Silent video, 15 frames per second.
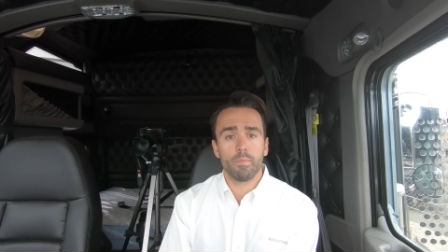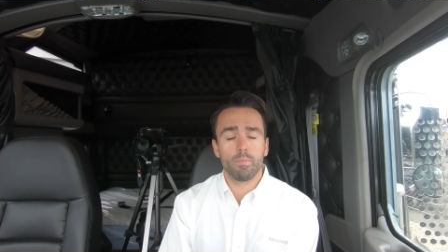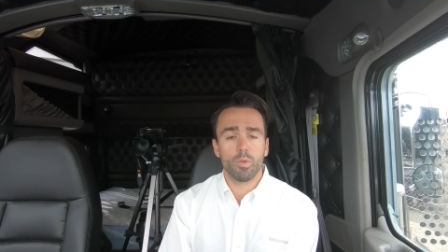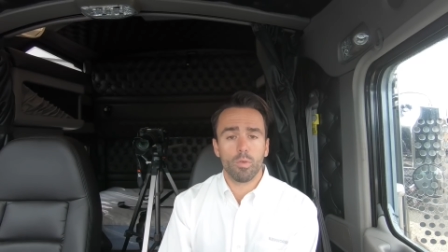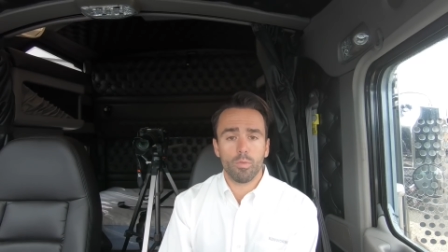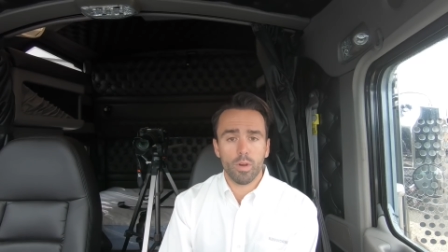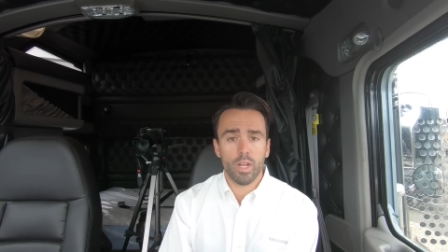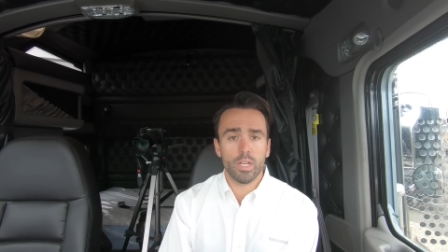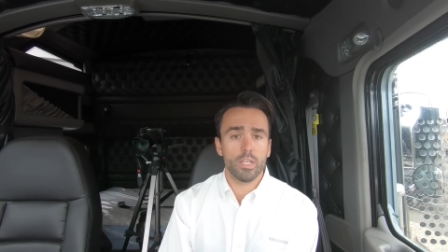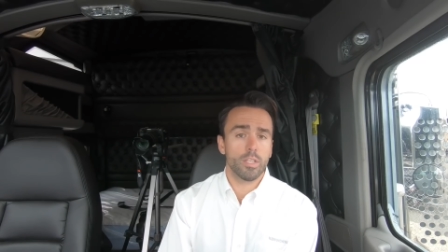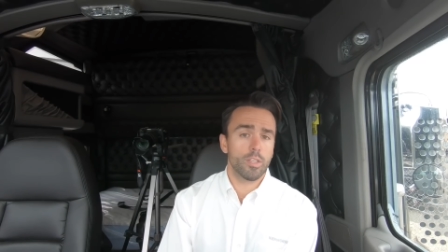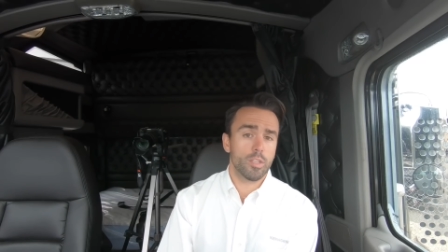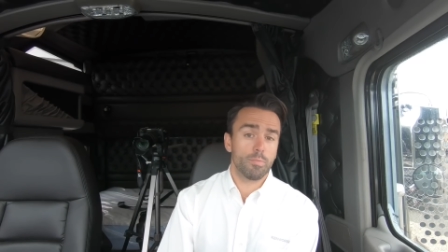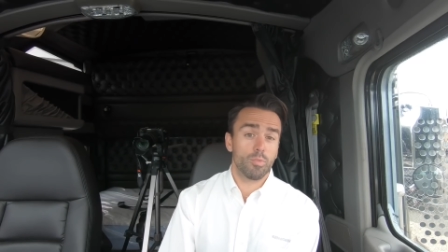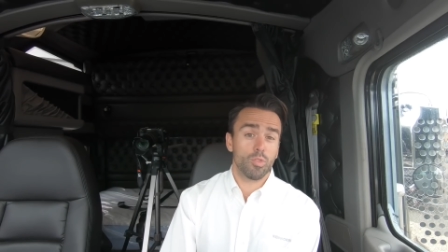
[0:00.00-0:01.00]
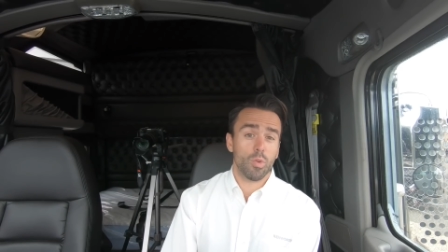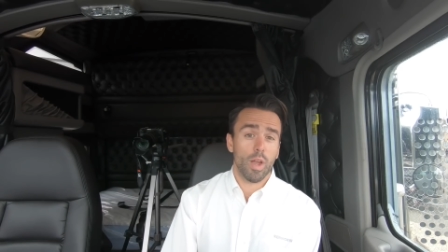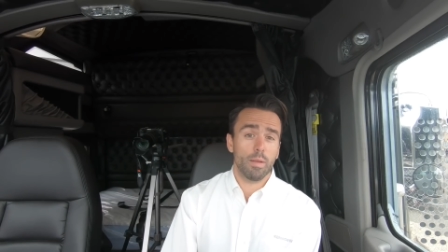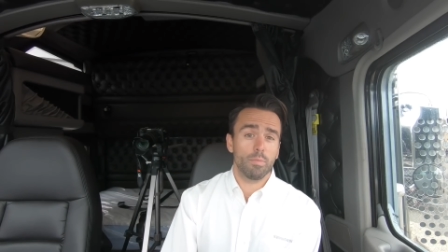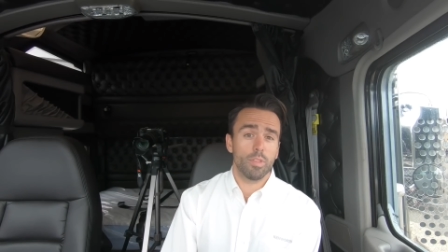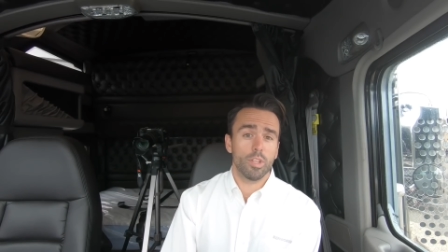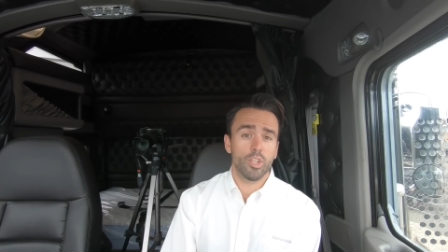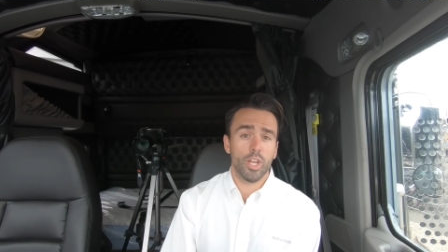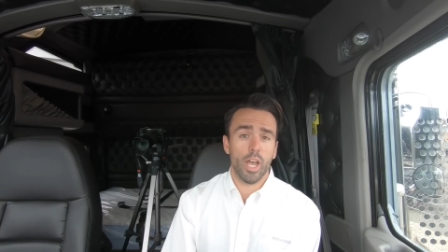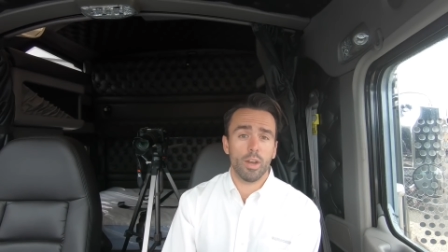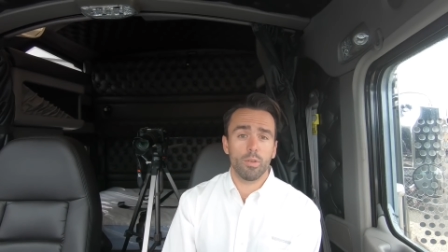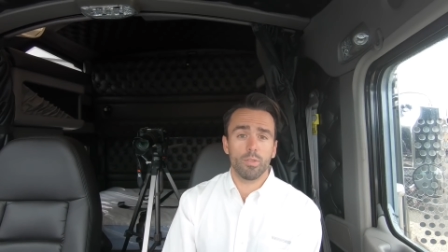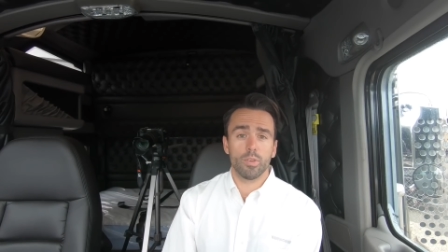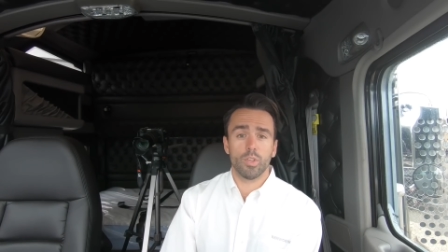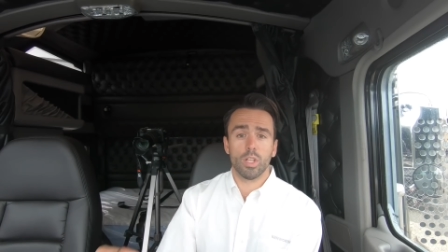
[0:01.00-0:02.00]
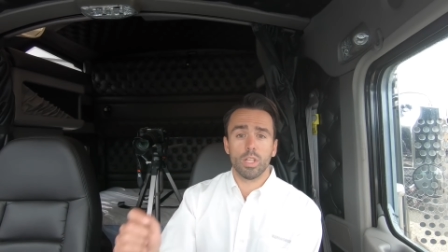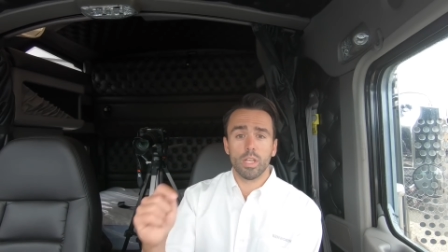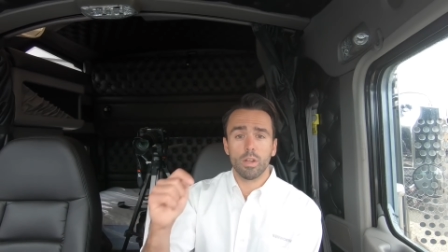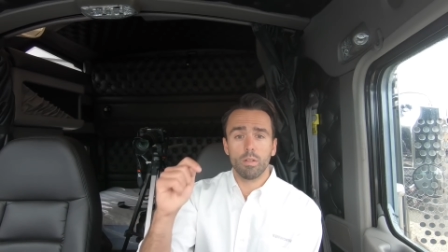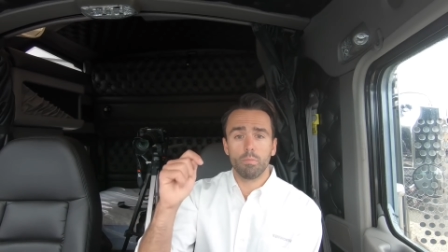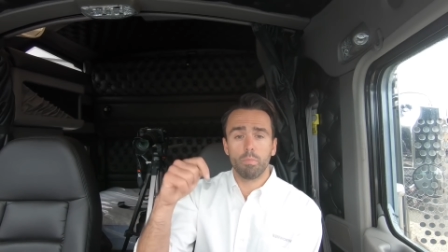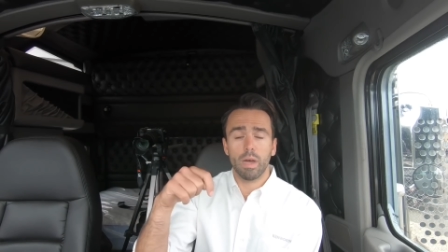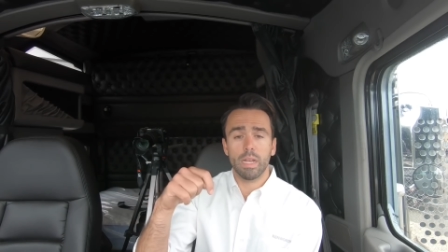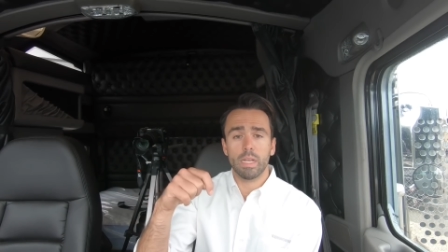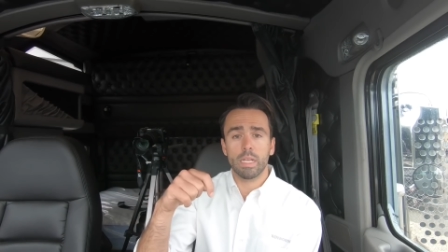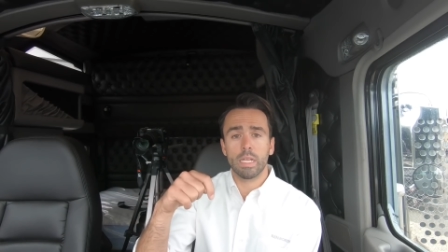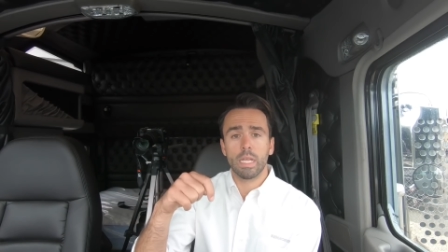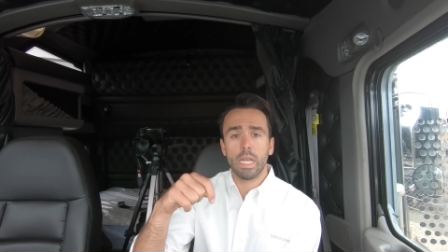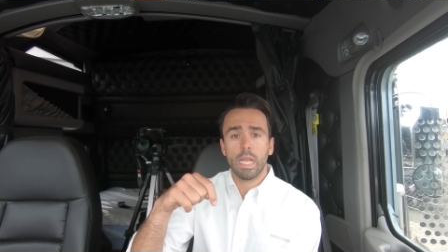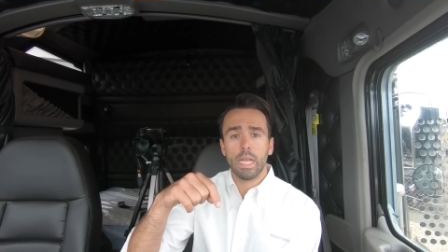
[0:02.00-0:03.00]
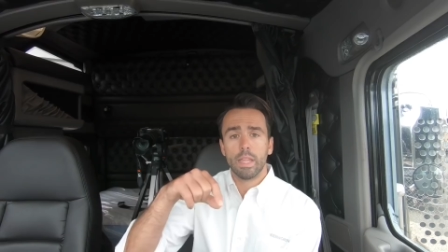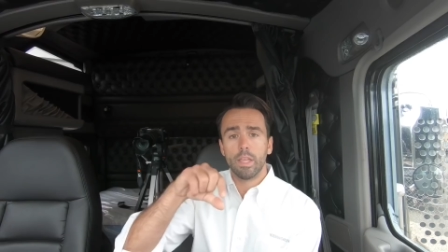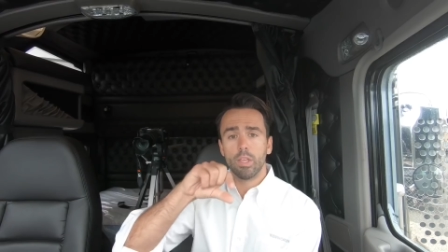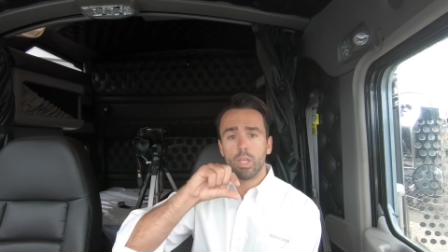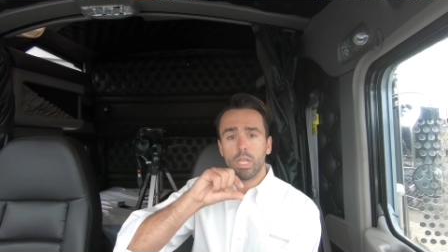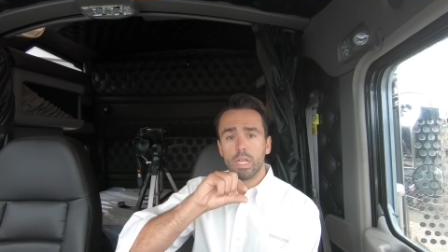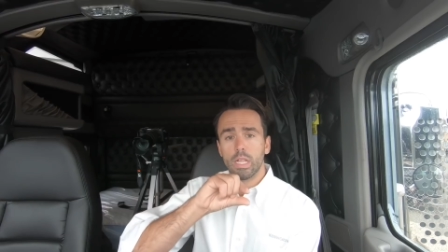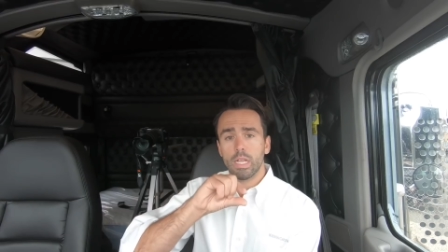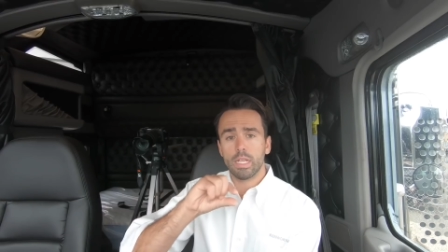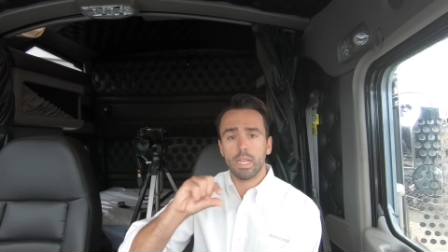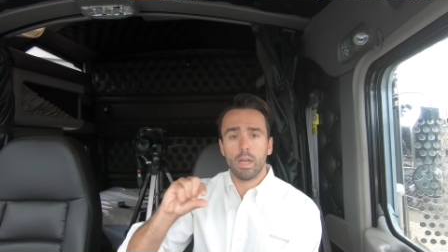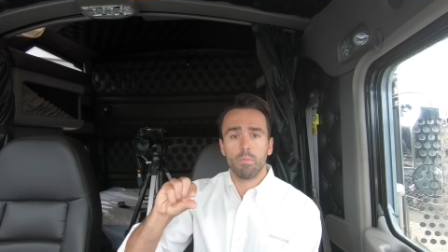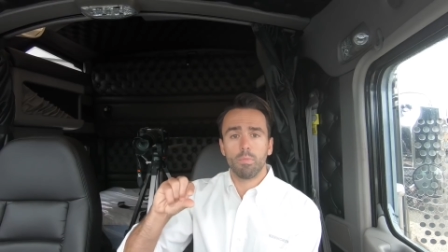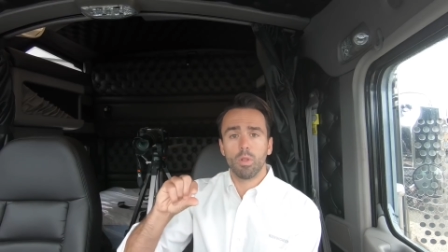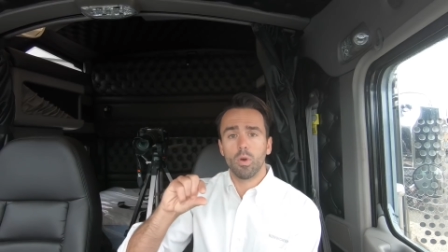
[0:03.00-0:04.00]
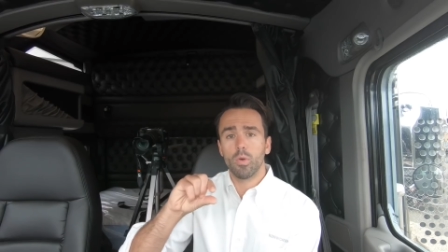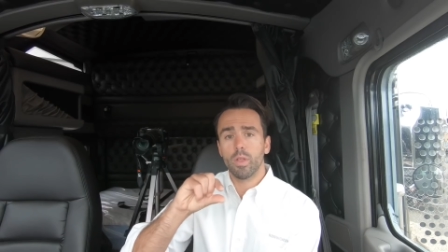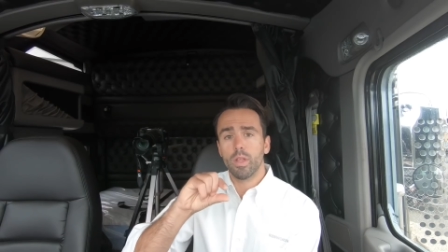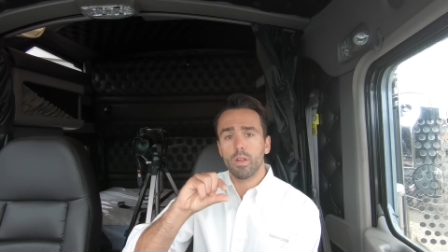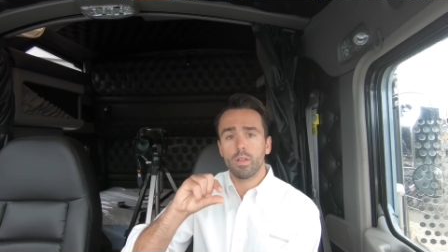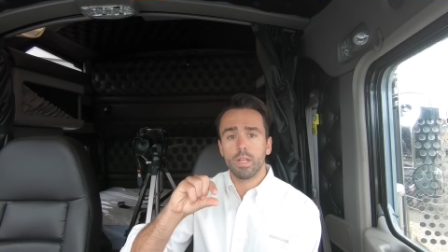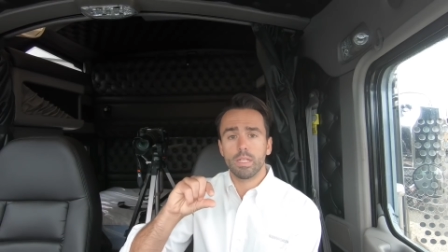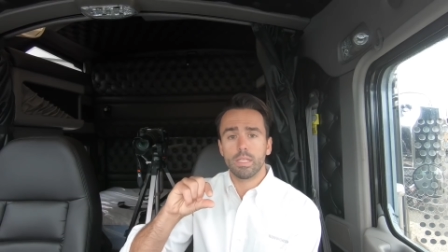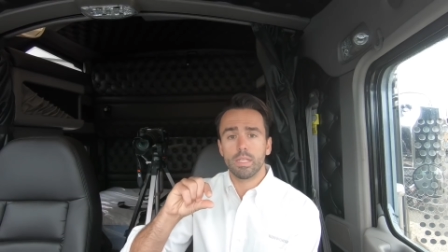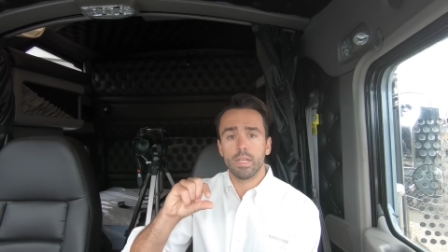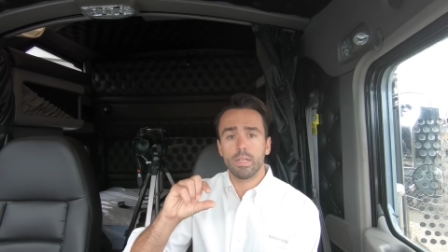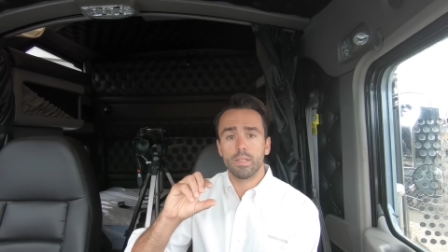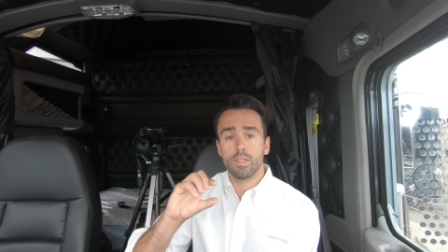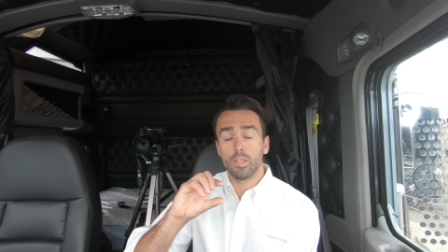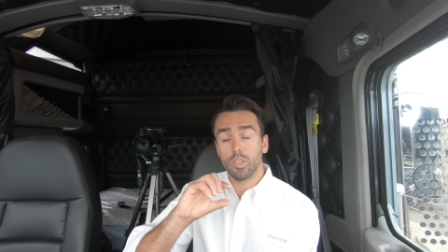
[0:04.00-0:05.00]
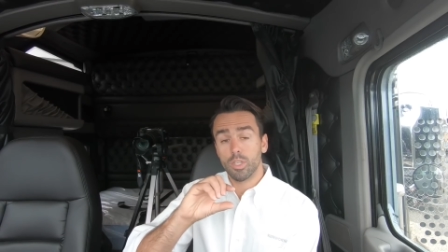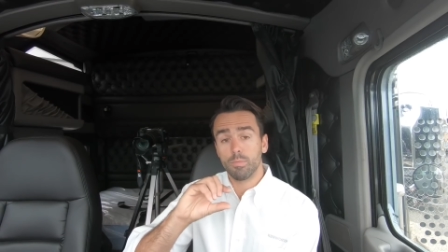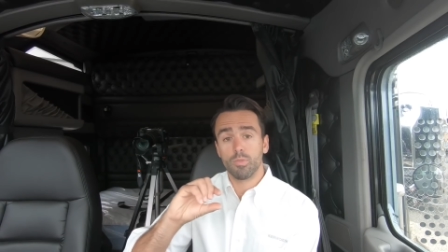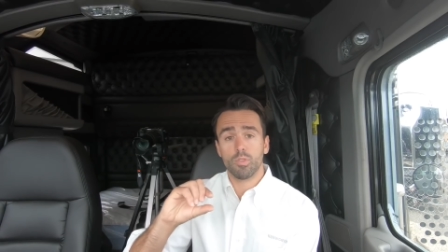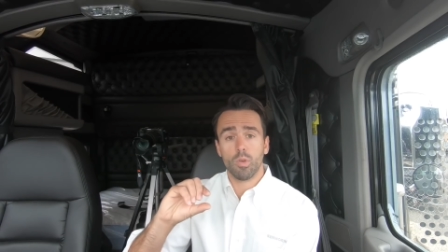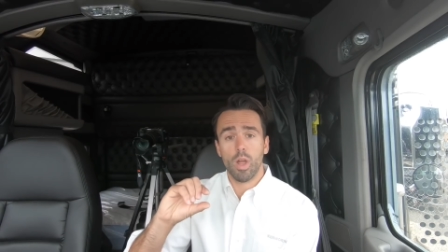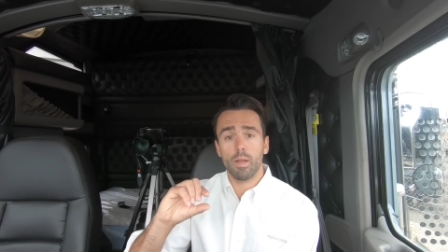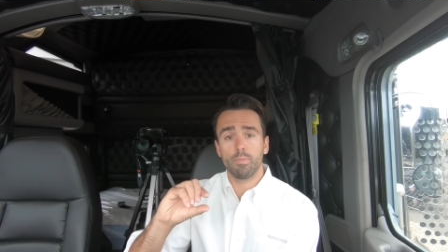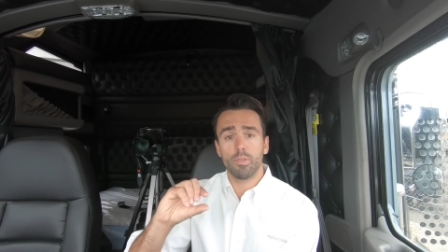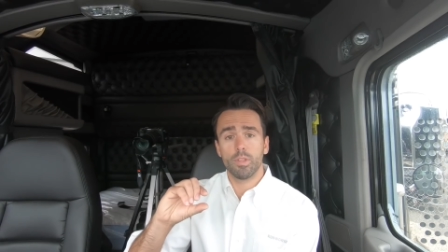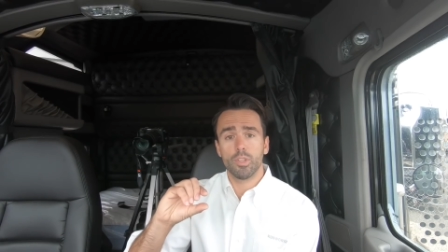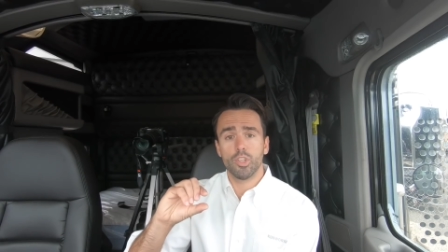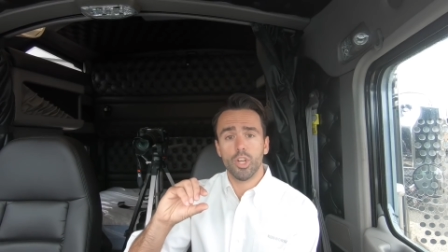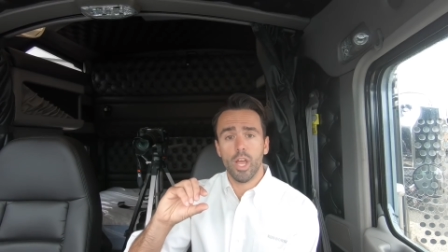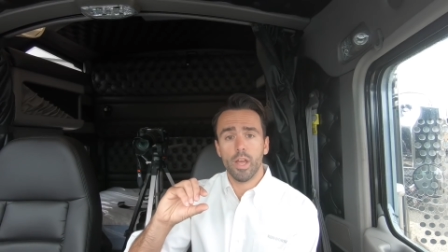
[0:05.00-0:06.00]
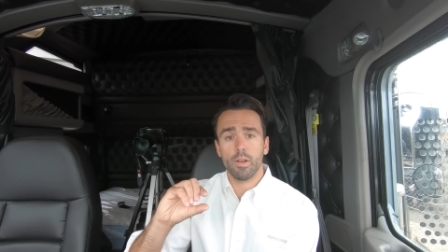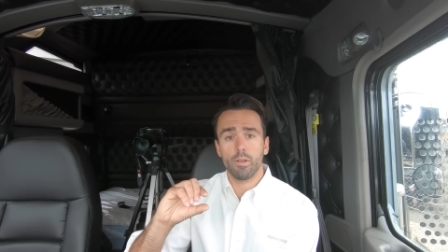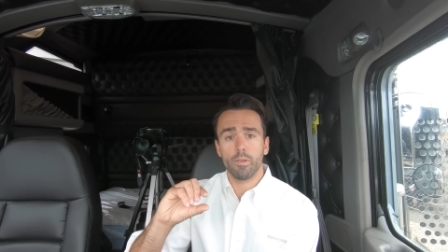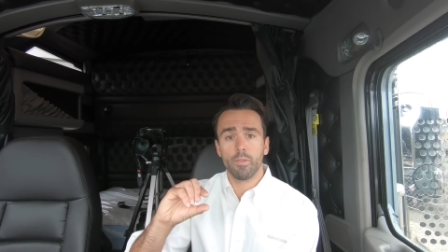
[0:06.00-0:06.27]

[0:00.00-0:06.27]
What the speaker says: Don't forget to subscribe to the channel. There's a little button that you can click down below here that says subscribe to this channel.